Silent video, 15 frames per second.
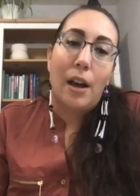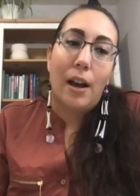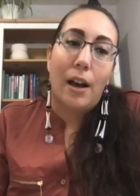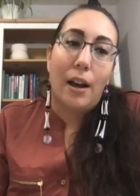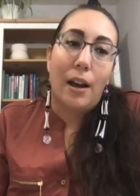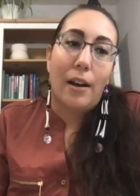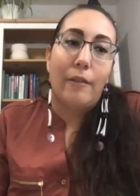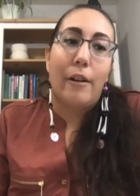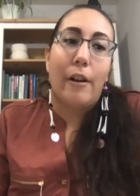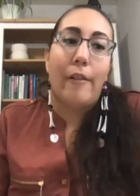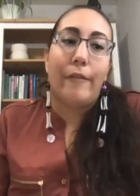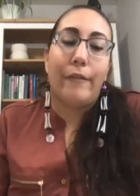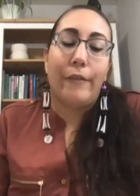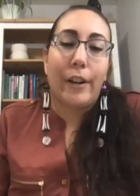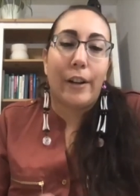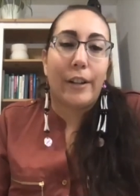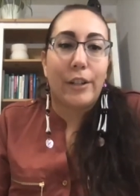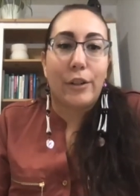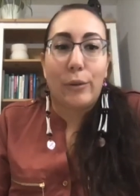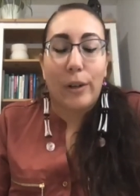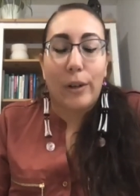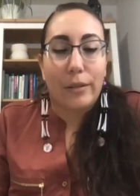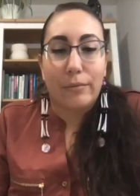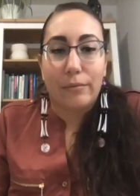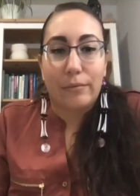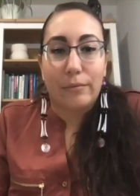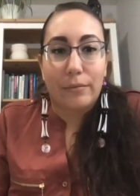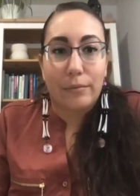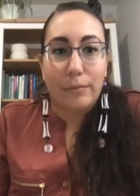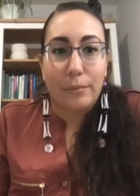a very short
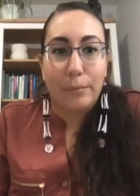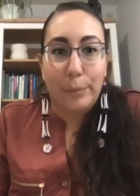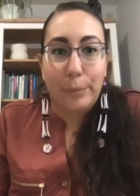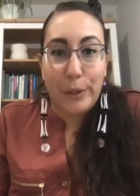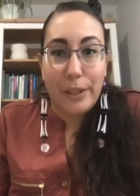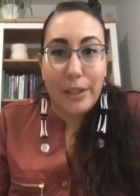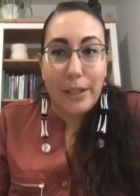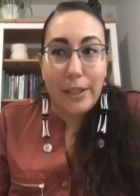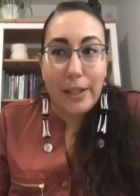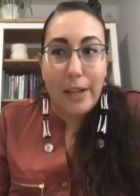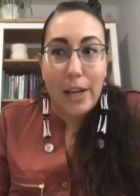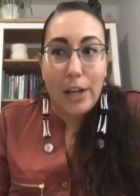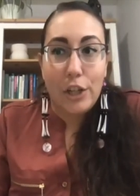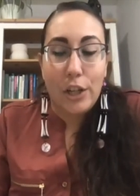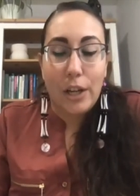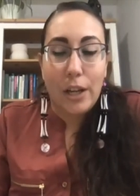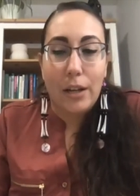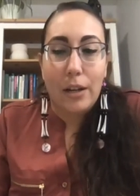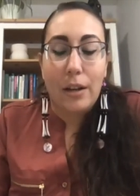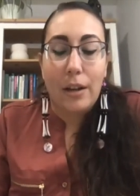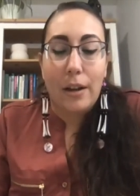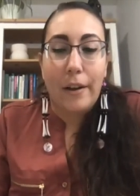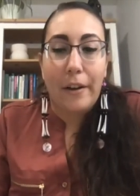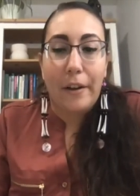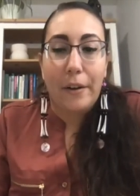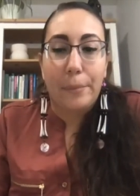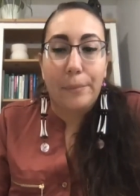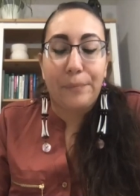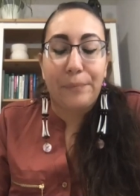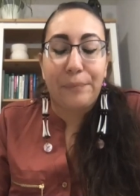presentation
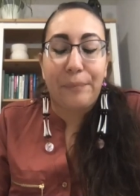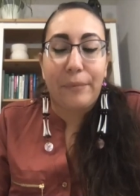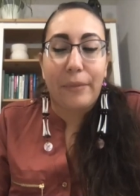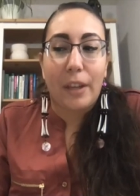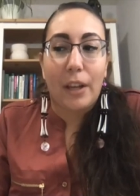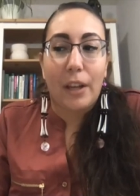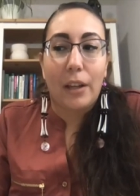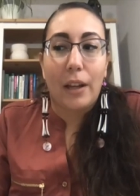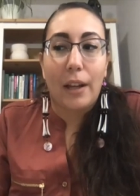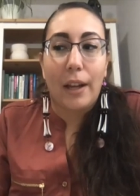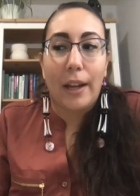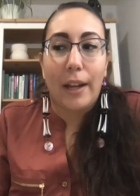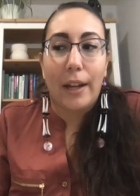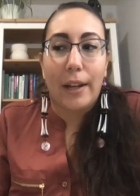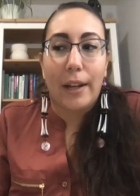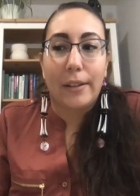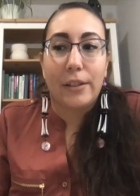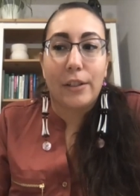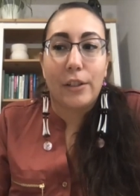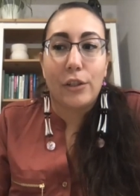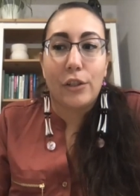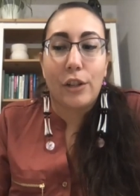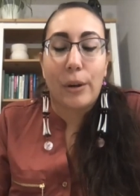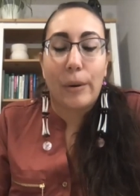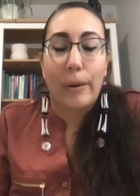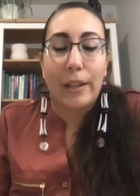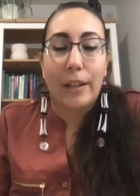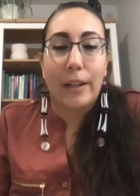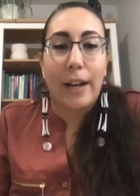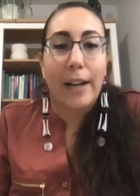um, and
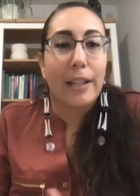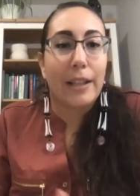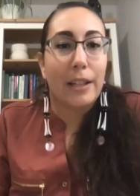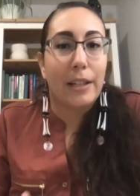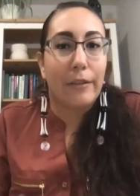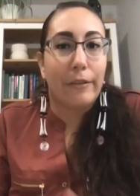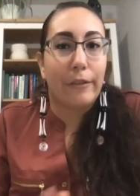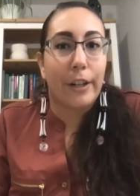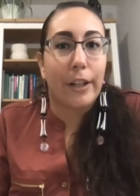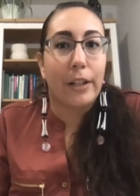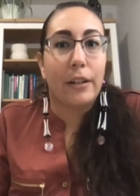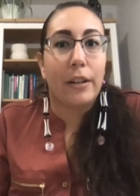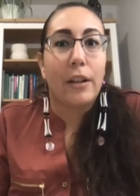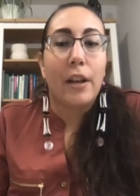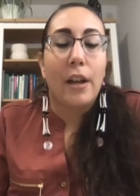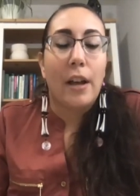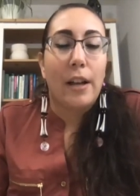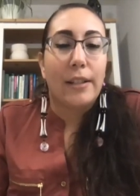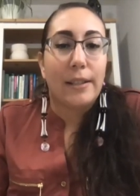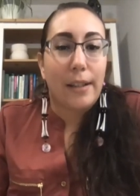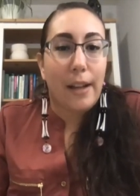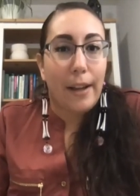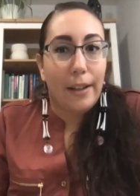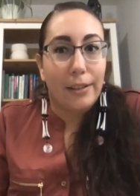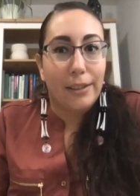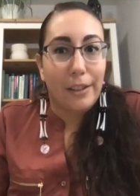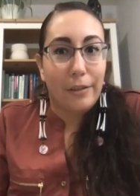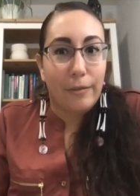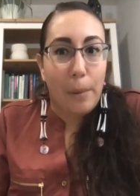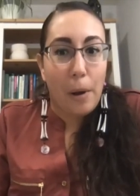showing kind of the different styles
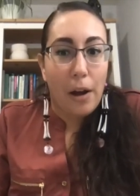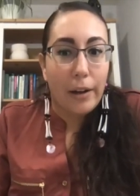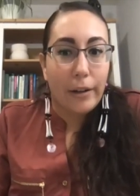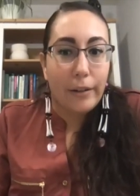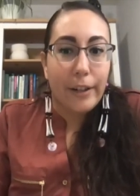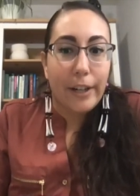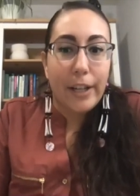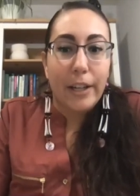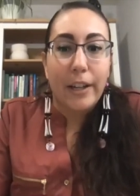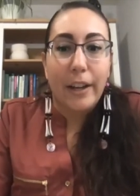of pottery